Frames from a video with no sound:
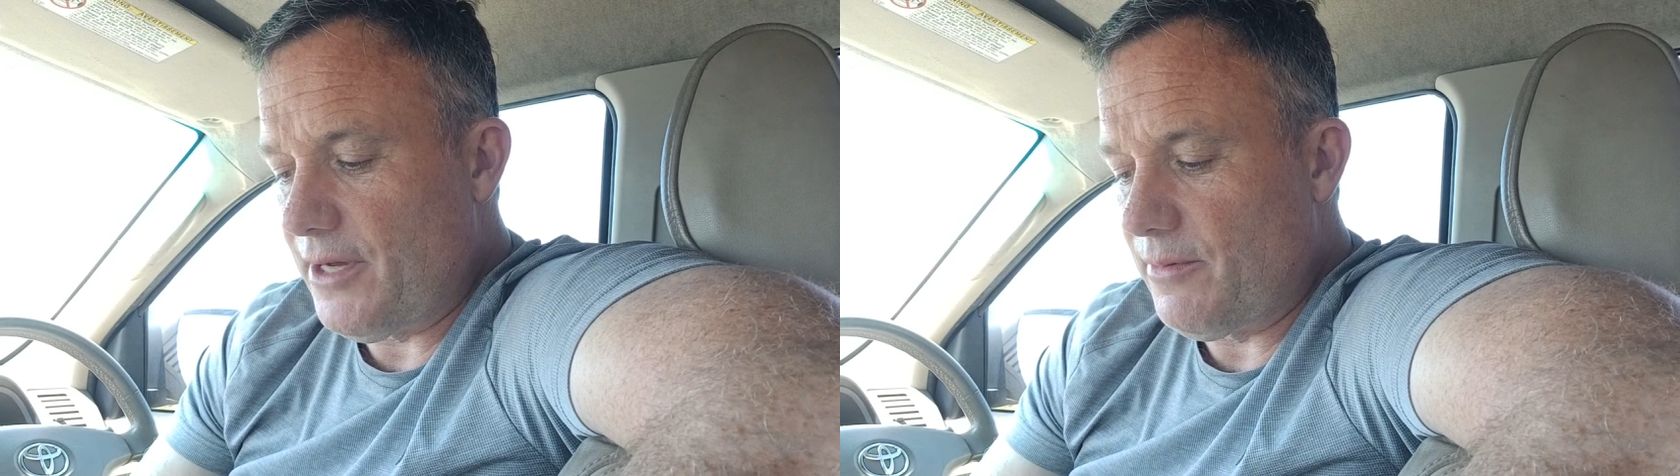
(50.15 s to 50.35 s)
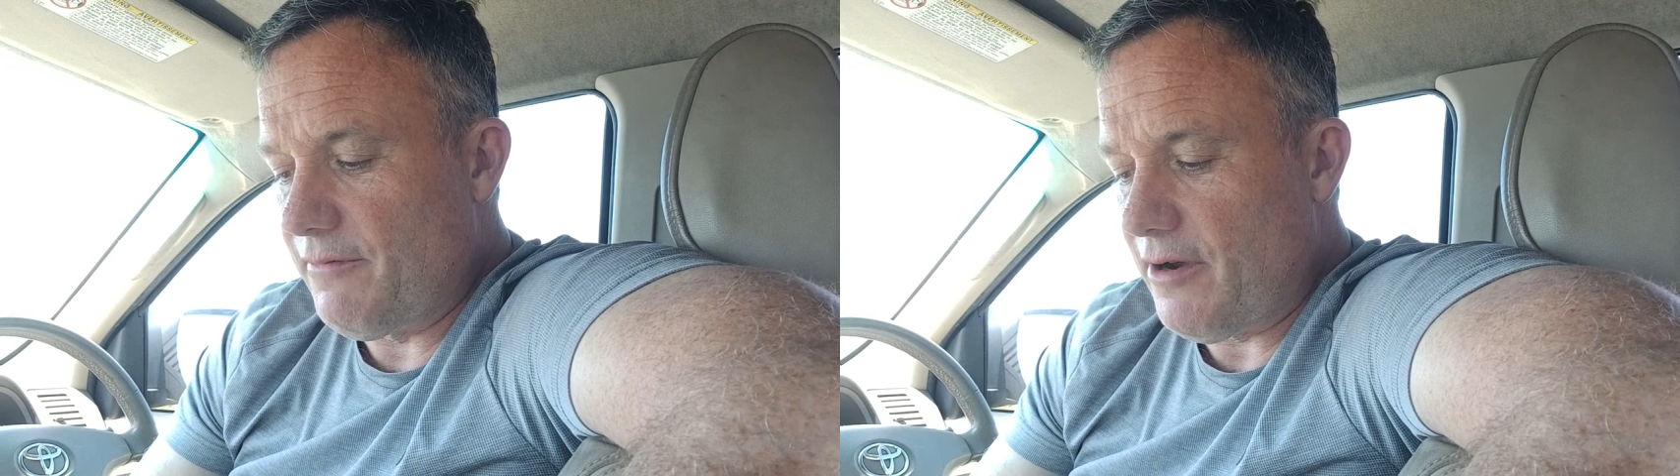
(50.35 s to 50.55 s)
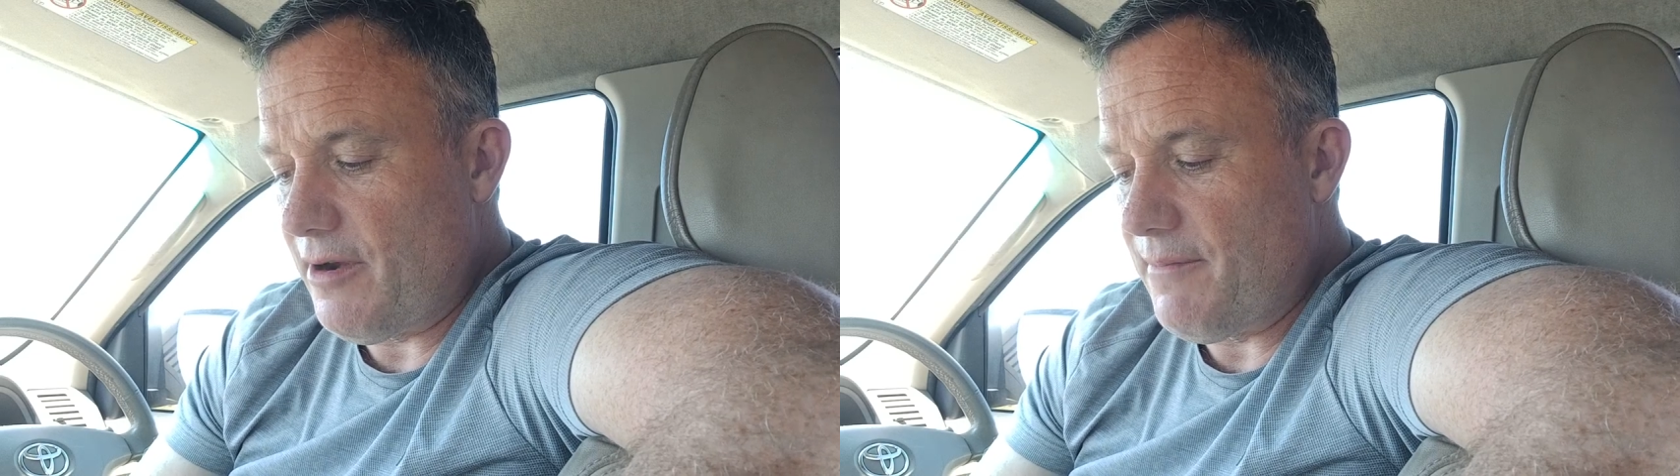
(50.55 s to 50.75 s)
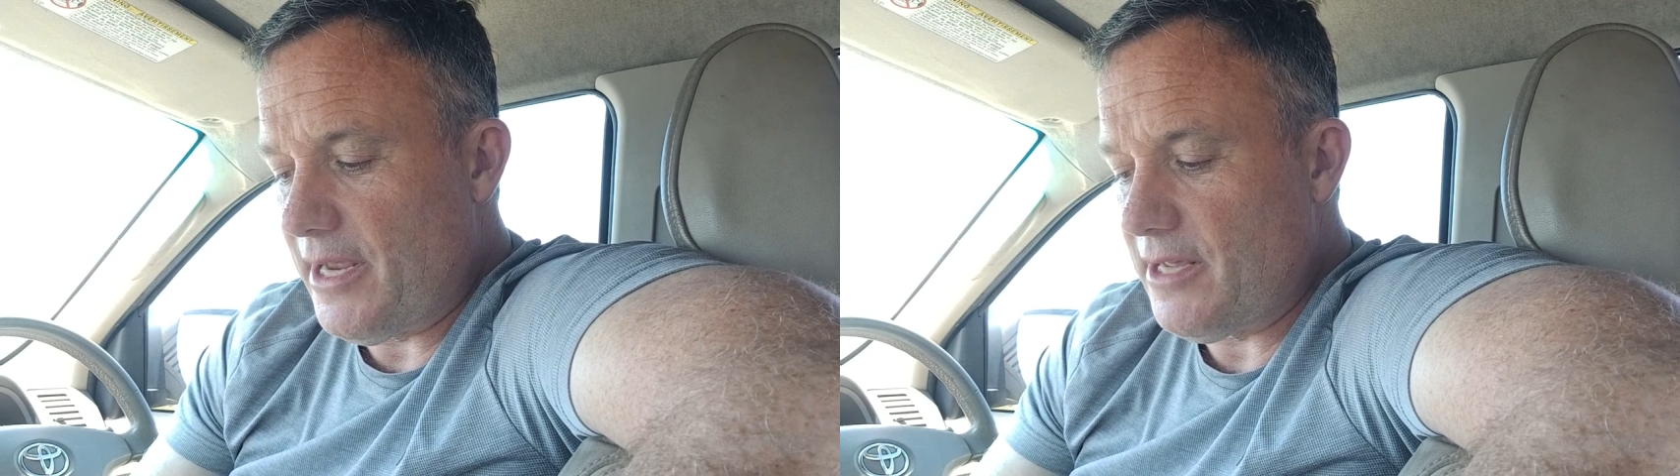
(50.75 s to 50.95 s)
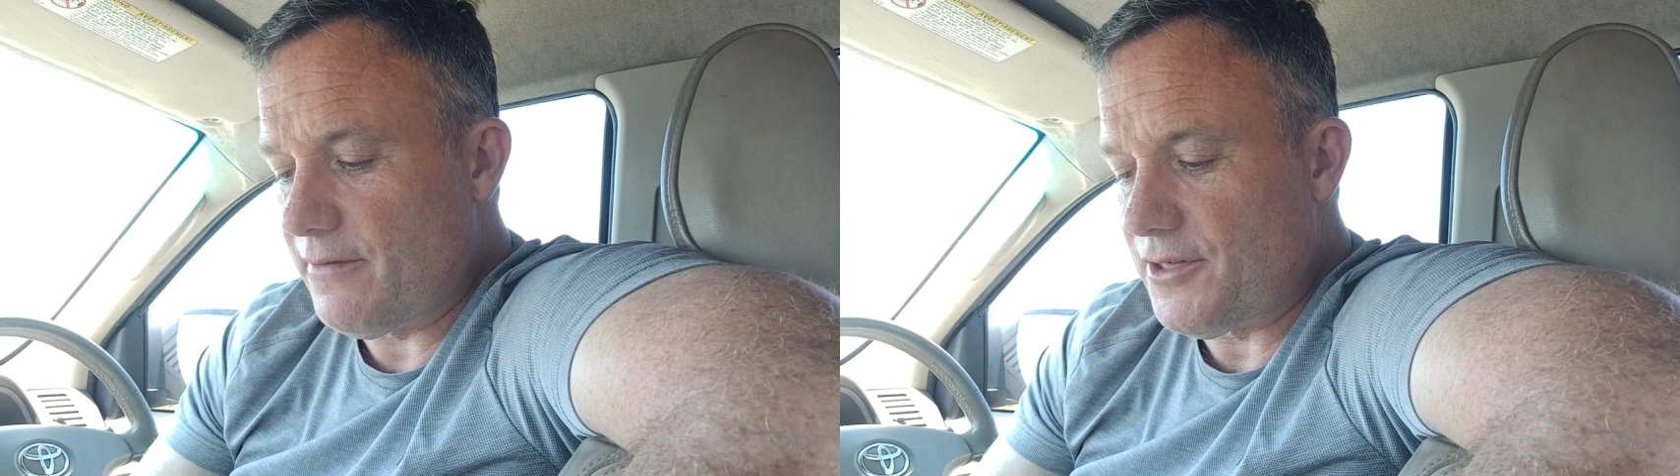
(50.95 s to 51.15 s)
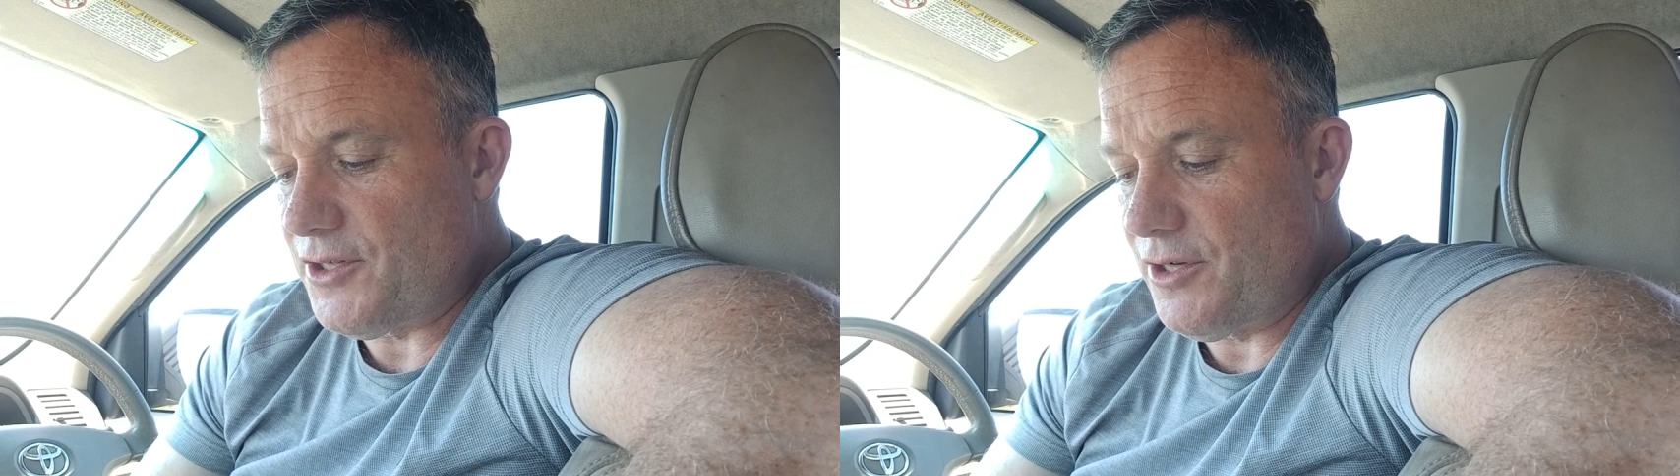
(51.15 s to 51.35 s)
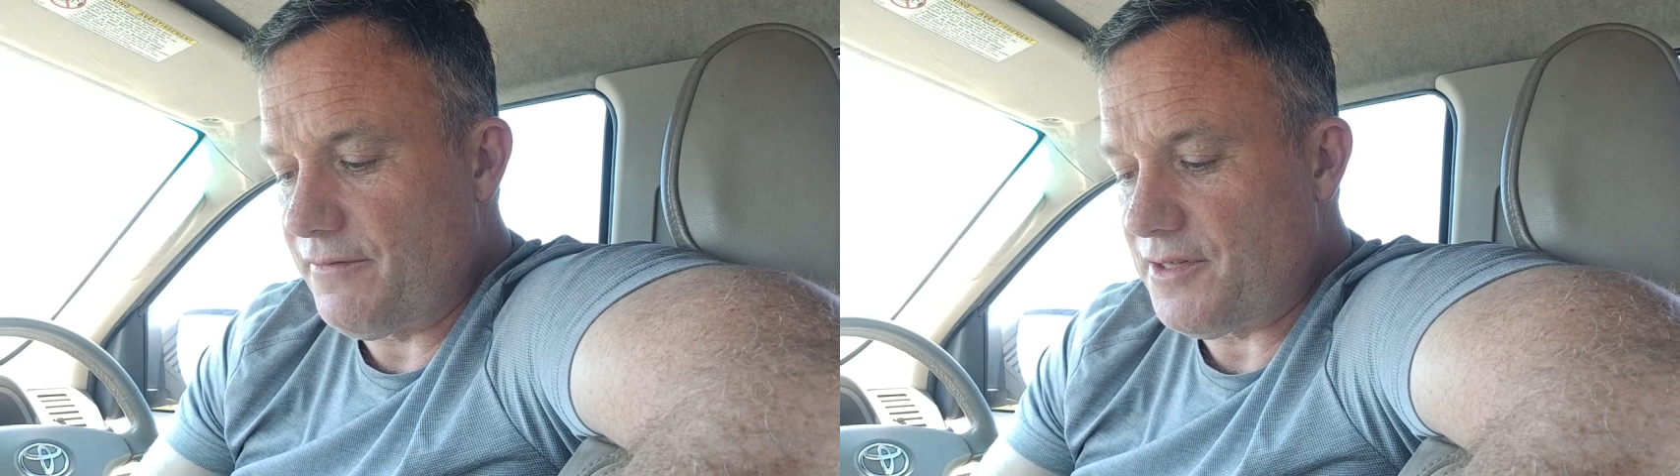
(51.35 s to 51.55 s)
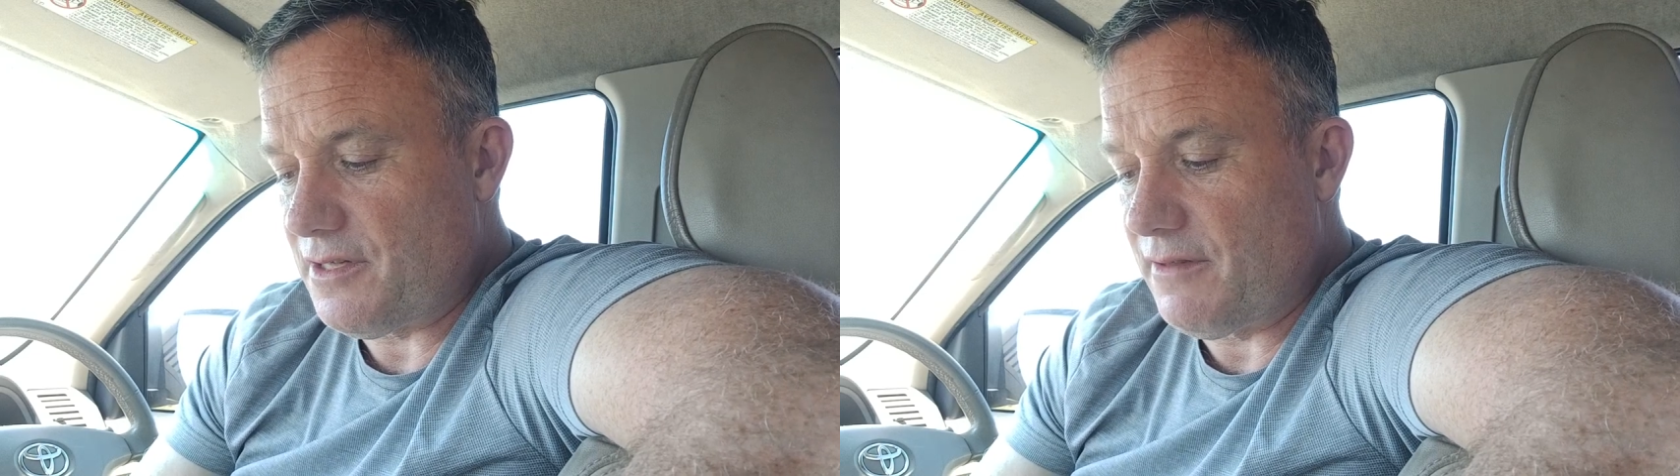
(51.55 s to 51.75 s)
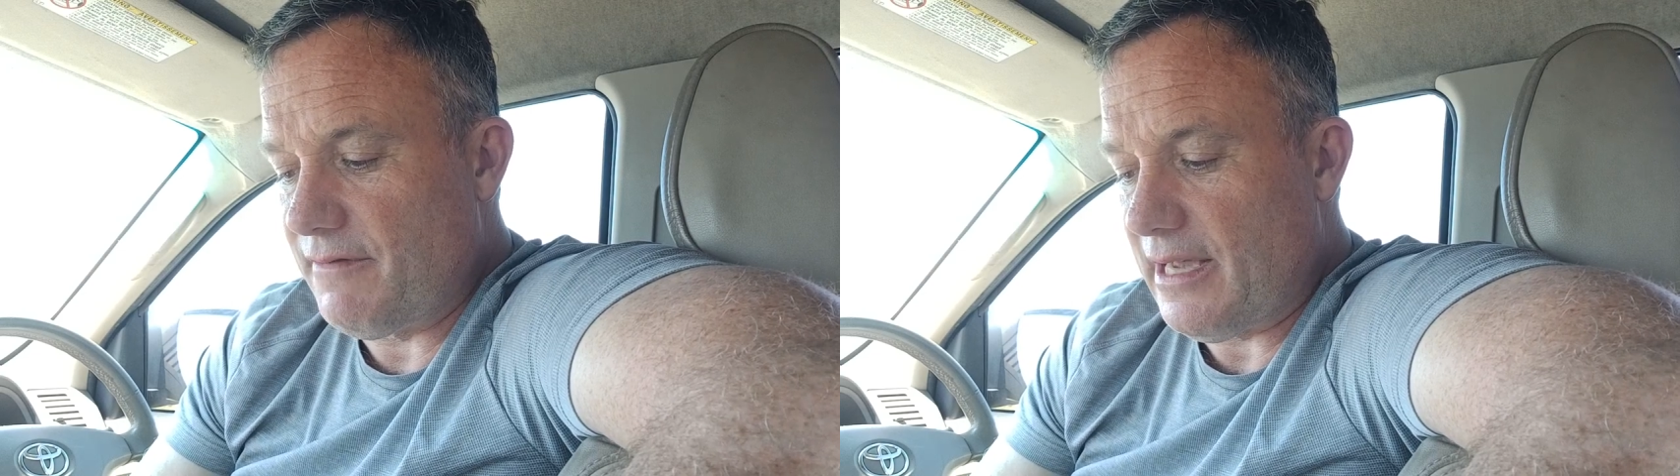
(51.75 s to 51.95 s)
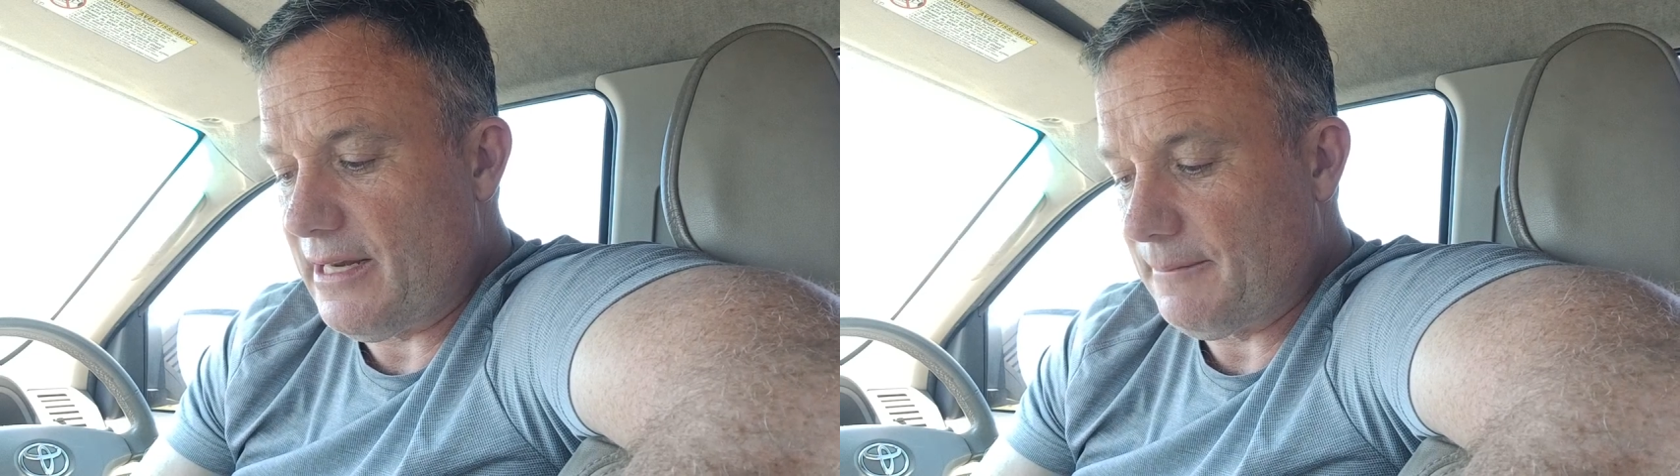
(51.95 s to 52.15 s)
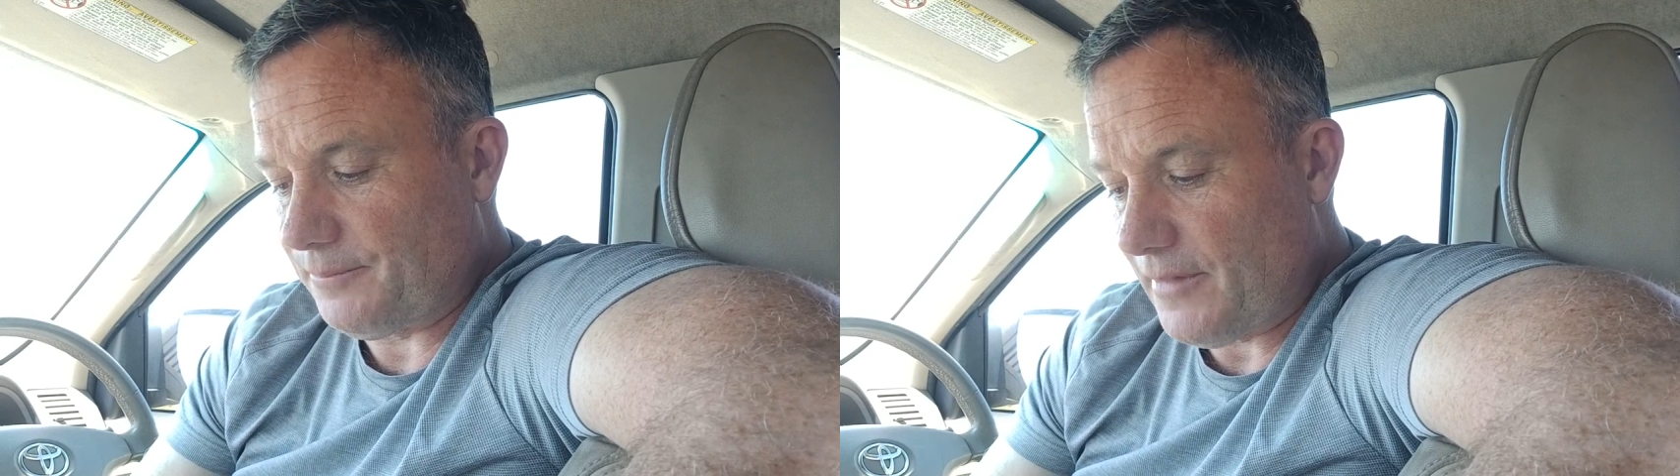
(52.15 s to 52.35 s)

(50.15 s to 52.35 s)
there were very many on the surface of the valley,